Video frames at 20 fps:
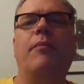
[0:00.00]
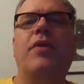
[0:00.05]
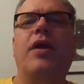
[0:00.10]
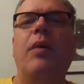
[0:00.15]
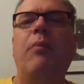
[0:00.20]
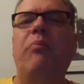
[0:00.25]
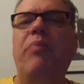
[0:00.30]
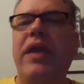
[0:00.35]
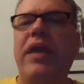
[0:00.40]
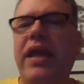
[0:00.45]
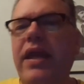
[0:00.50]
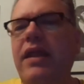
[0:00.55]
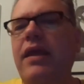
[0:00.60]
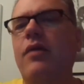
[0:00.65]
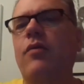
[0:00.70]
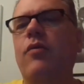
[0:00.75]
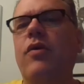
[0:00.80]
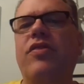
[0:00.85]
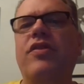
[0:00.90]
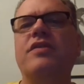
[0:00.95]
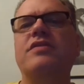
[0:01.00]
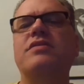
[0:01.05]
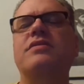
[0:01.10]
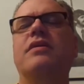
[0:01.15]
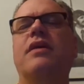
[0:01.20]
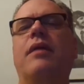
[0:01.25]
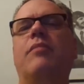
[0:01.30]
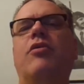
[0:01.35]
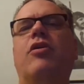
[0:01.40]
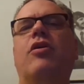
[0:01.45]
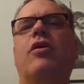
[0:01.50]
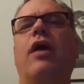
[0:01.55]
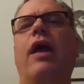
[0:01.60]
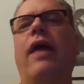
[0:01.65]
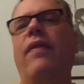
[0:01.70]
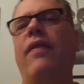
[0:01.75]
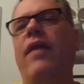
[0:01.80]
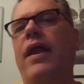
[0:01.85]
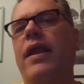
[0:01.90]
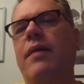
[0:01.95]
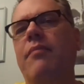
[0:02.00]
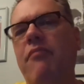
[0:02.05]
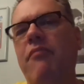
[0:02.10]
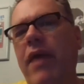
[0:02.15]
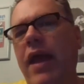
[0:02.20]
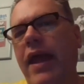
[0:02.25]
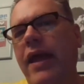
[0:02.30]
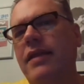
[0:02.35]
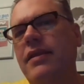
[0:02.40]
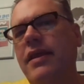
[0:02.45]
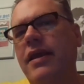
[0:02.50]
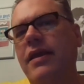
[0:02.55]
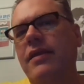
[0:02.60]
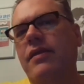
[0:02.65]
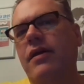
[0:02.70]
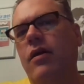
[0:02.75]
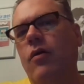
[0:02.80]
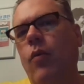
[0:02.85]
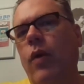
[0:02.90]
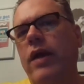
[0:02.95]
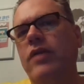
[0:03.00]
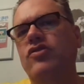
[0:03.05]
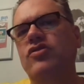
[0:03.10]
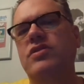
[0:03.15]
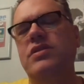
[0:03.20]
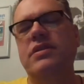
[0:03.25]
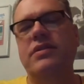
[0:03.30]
competing with this labor and that it may lead their wages